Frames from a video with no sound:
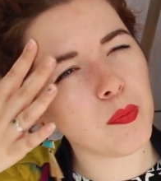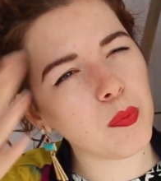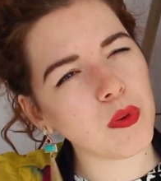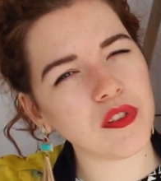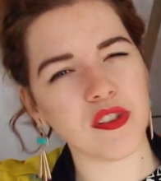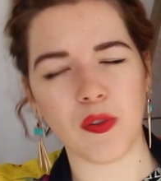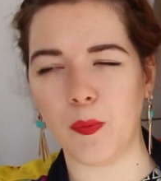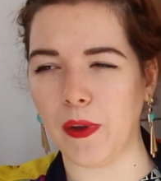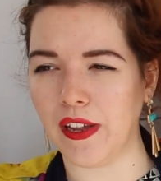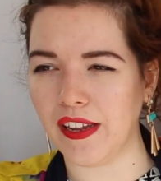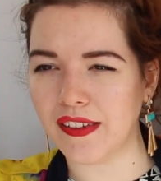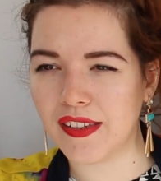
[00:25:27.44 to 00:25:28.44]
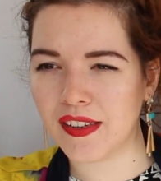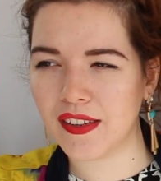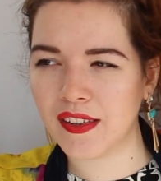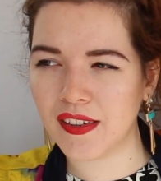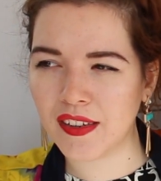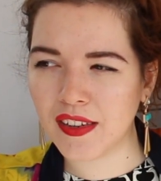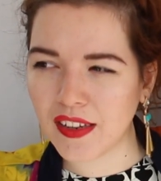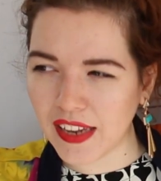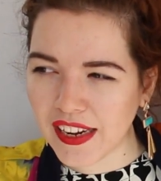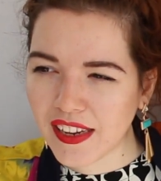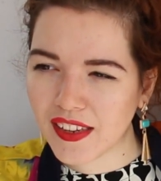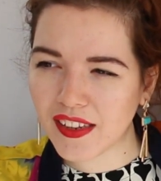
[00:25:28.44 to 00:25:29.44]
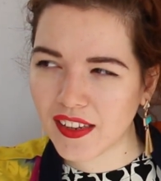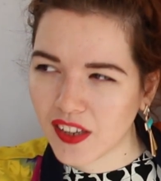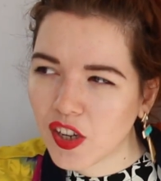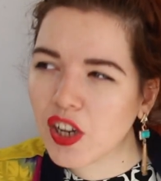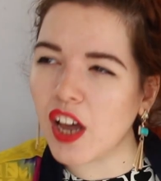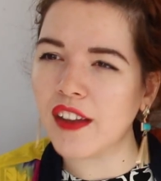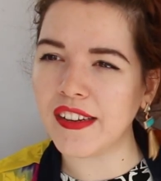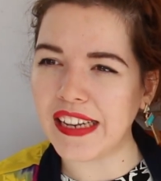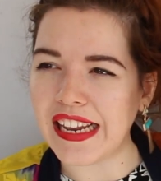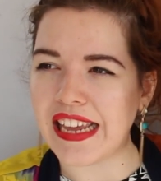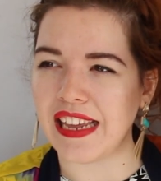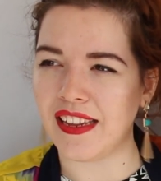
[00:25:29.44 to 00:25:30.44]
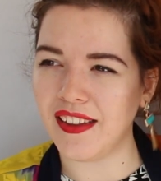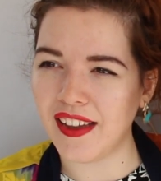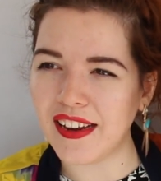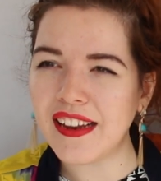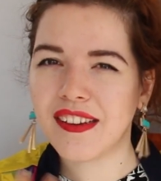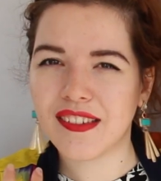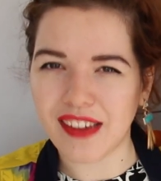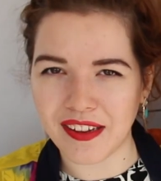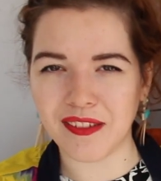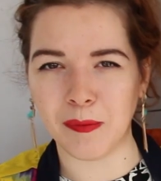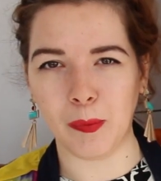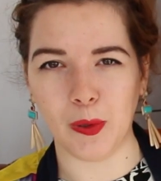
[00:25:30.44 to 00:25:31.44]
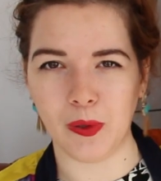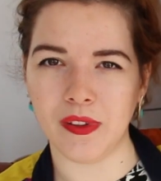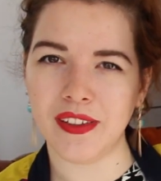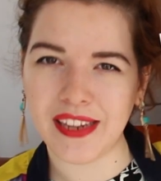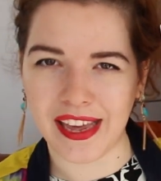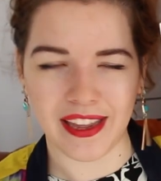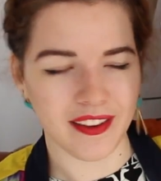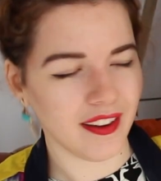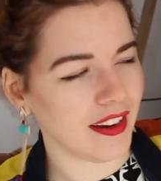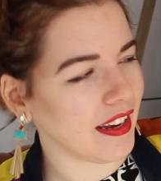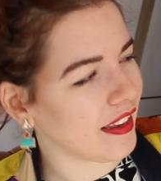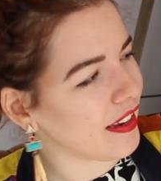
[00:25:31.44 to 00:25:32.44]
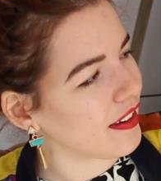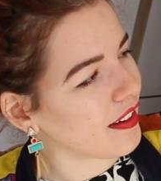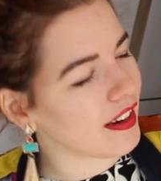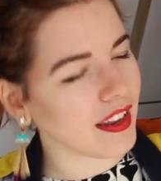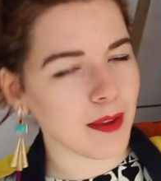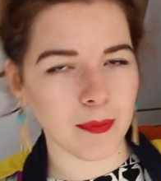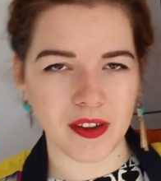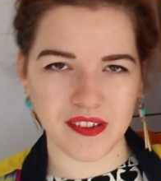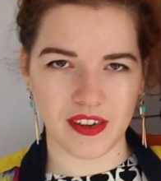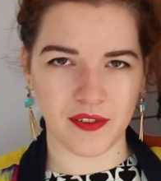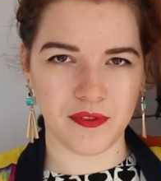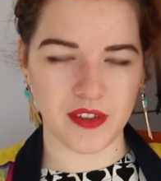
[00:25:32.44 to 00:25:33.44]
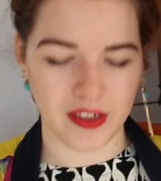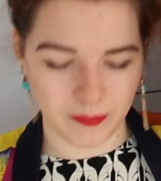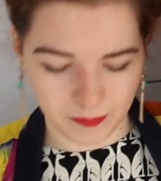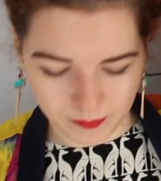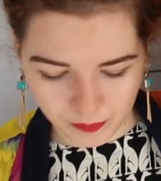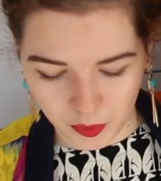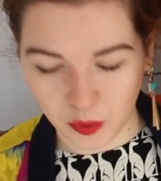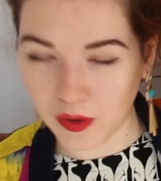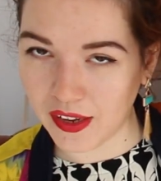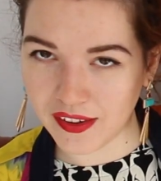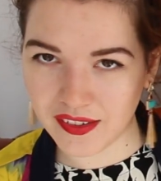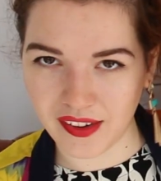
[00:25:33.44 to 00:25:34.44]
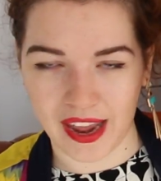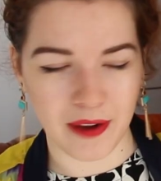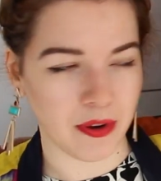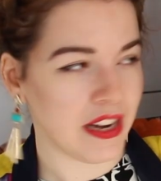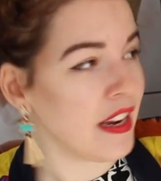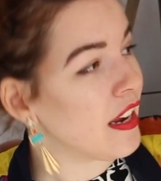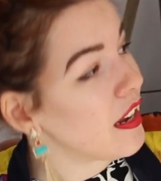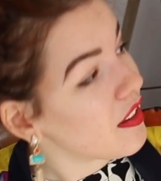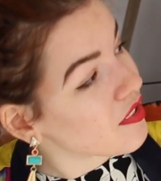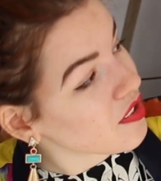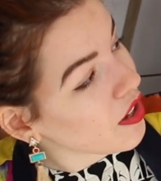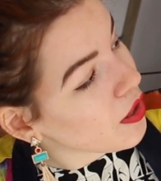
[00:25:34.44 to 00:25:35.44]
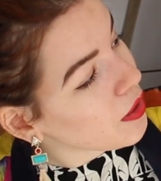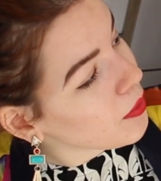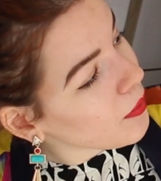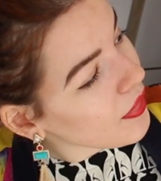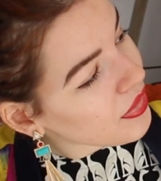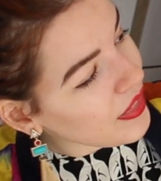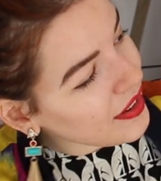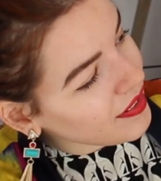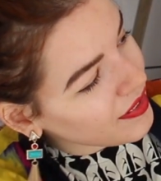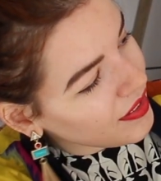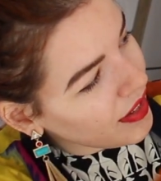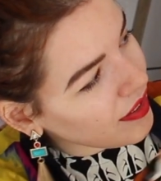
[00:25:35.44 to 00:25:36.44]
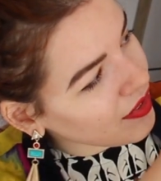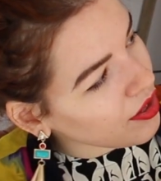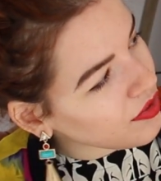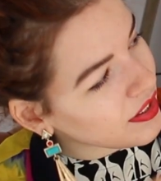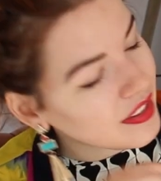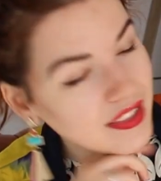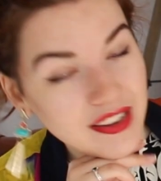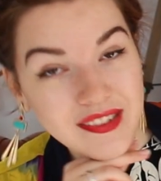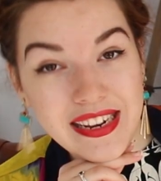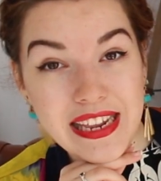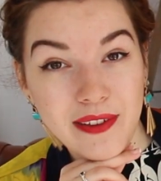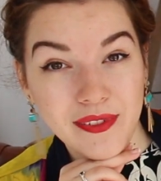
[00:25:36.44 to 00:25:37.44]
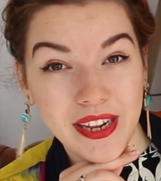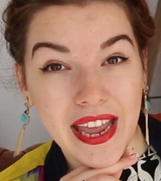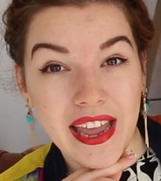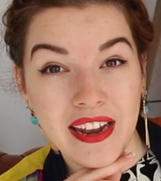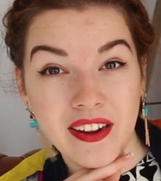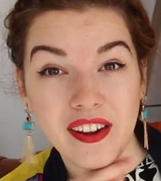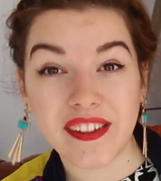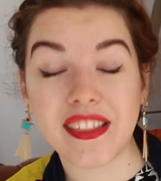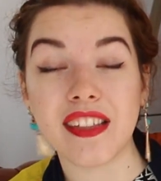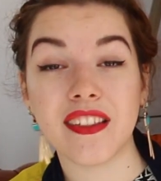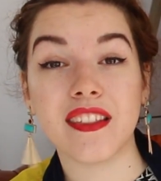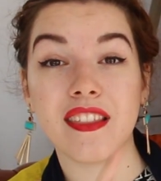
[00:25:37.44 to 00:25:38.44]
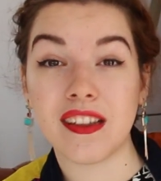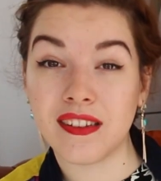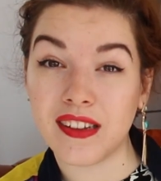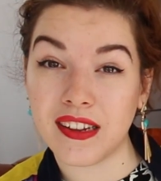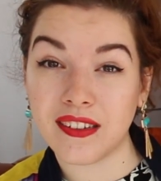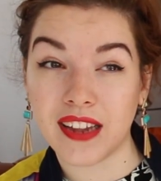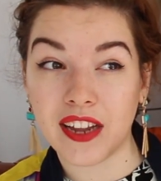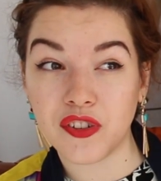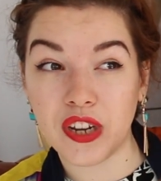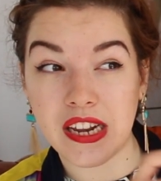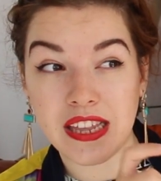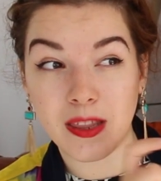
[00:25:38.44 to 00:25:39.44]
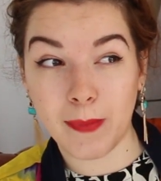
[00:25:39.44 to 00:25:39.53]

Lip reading: what's the word? Like cuddly and accessible. Yeah, I like my stuff to not look scary. So this is using these leaves again. I think this is actually